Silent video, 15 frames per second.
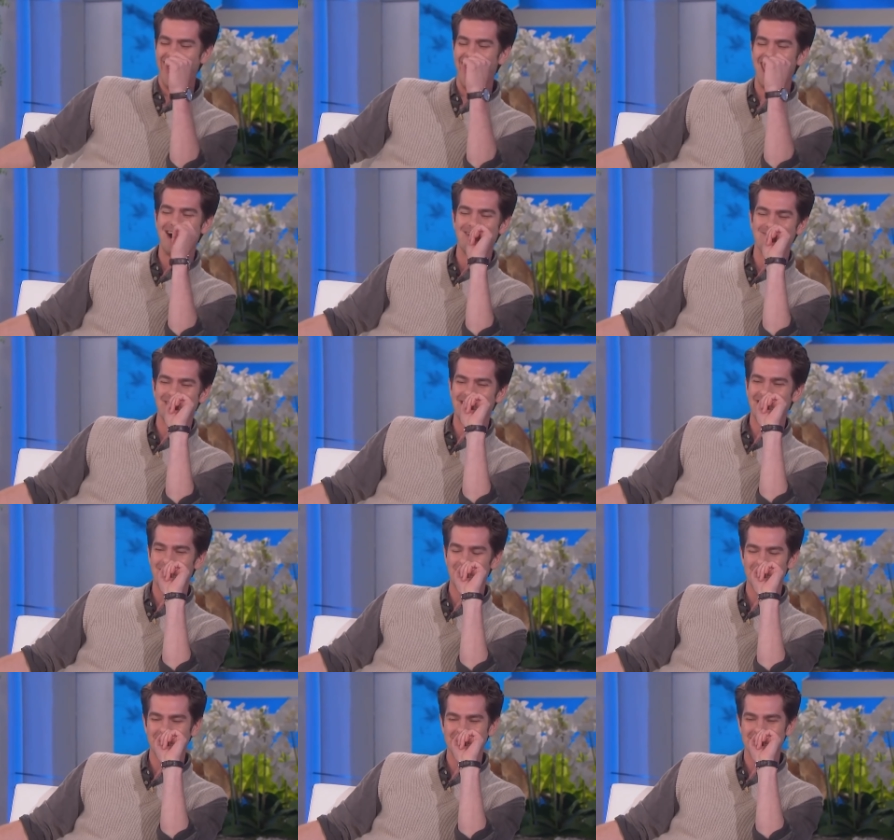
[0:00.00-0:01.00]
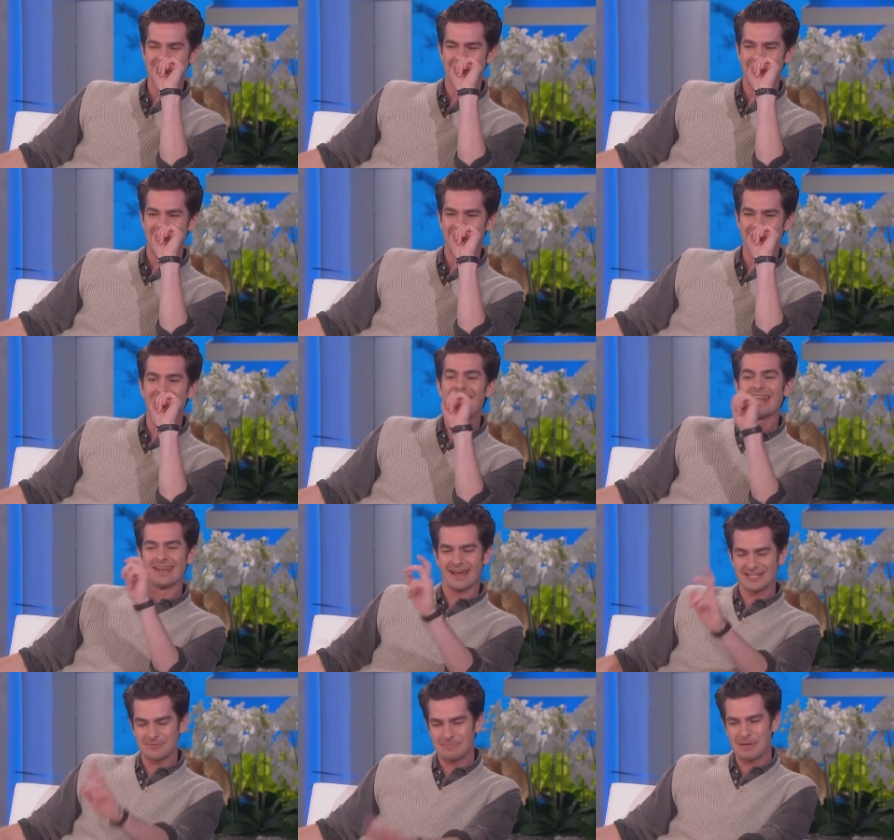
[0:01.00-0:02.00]
um, it was, uh, yeah,
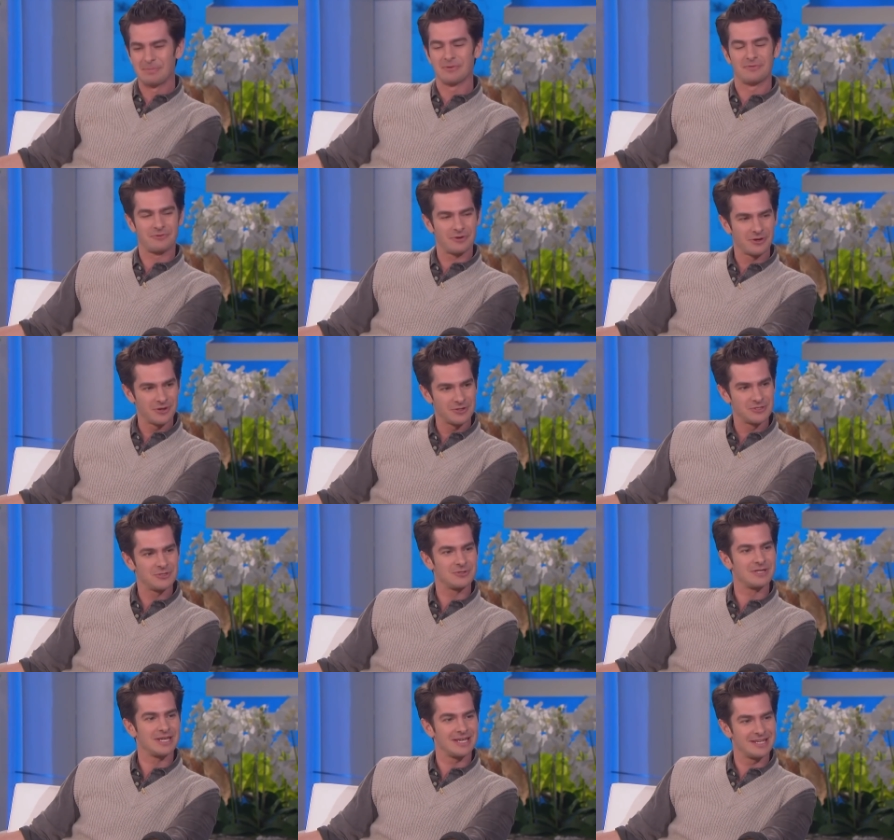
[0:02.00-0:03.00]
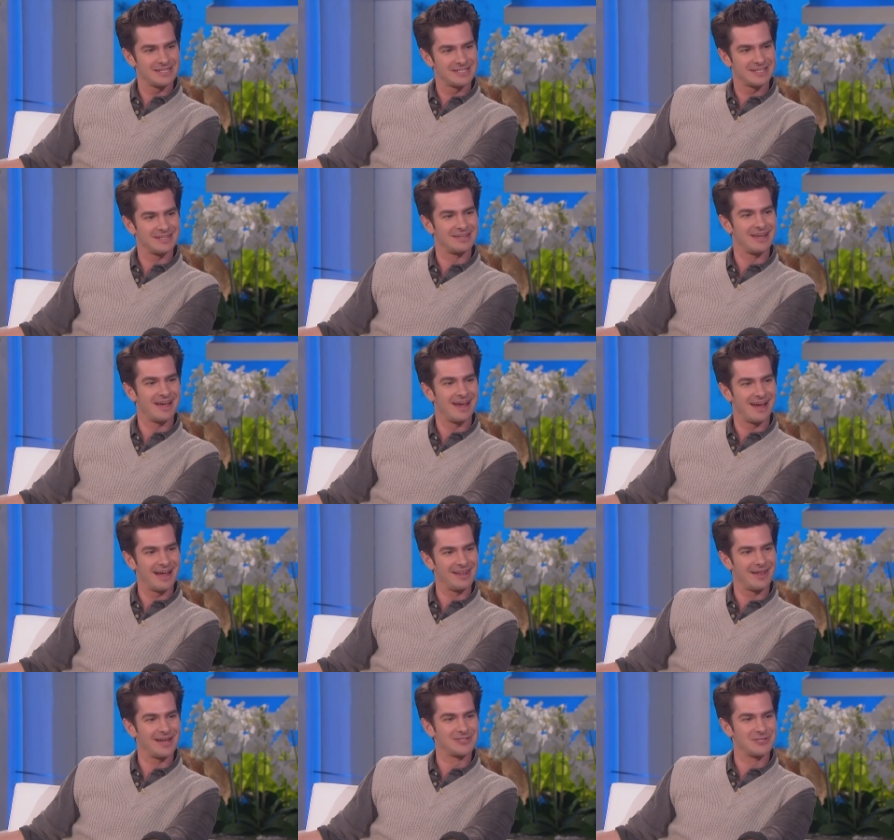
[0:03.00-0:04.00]
I lied to people for a good two years, and
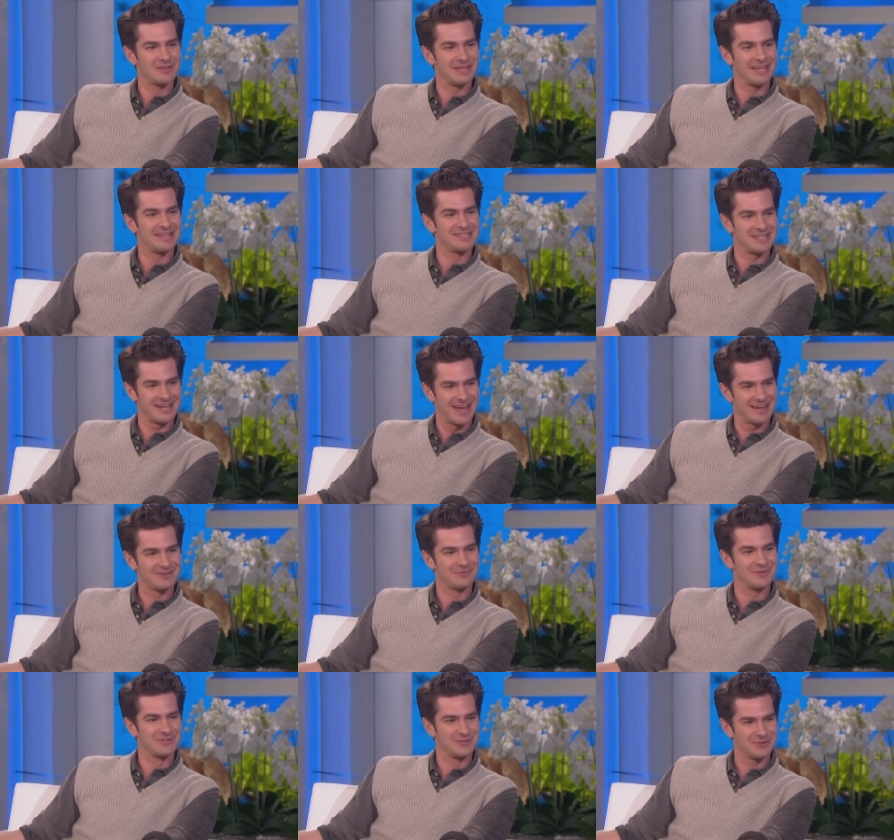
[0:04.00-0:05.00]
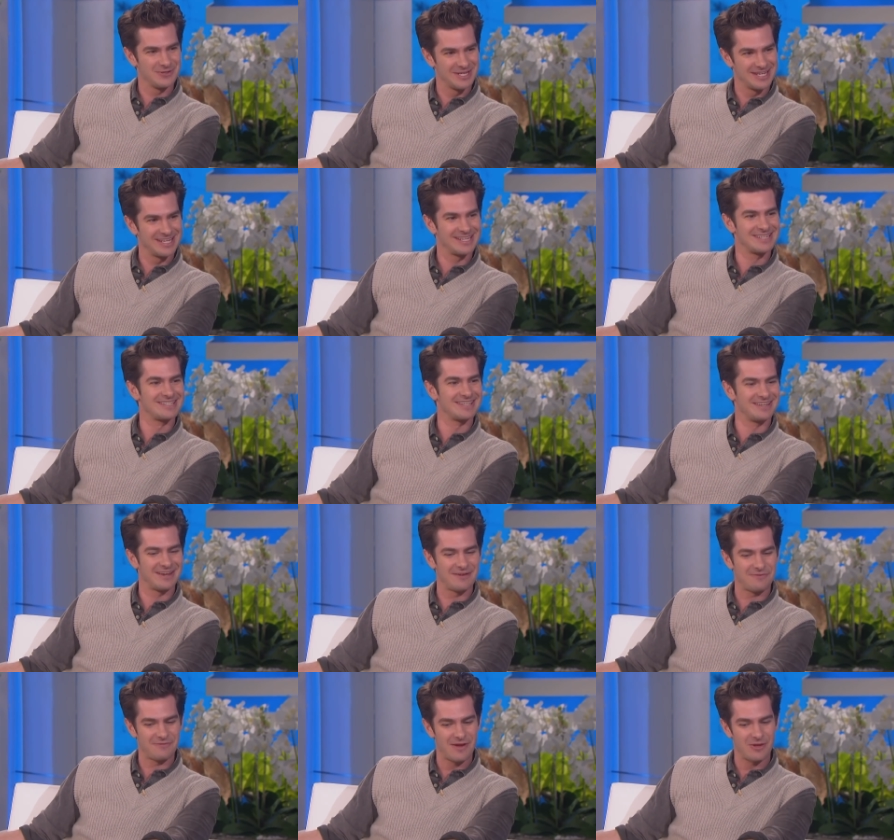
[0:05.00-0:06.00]
uh, I lied to the internet for two years,
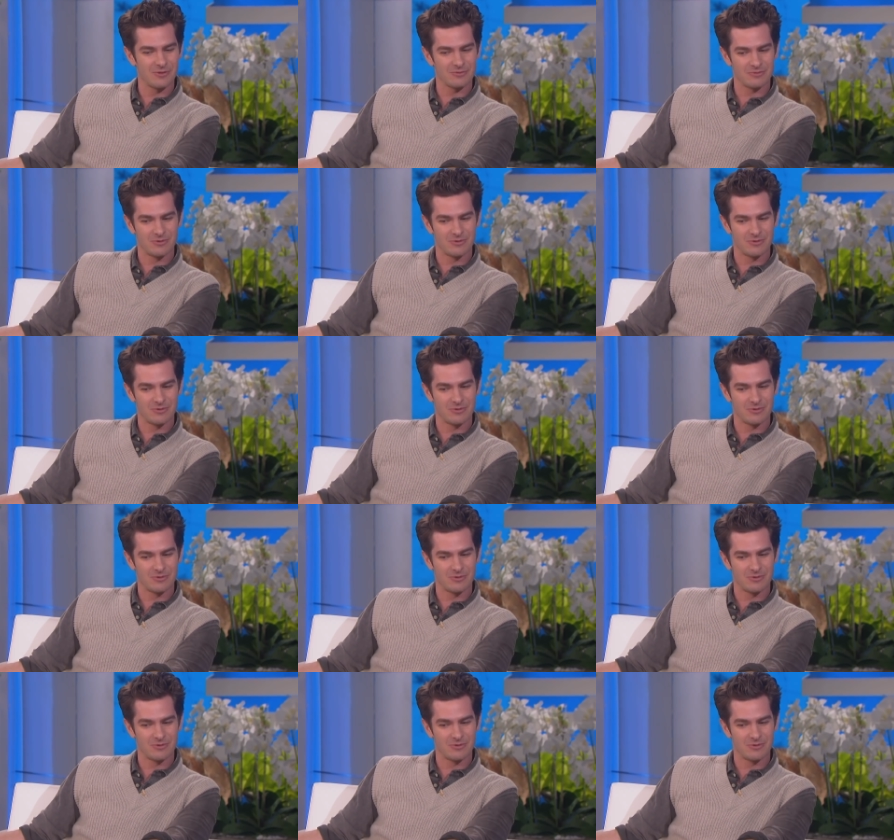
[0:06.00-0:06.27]
and it felt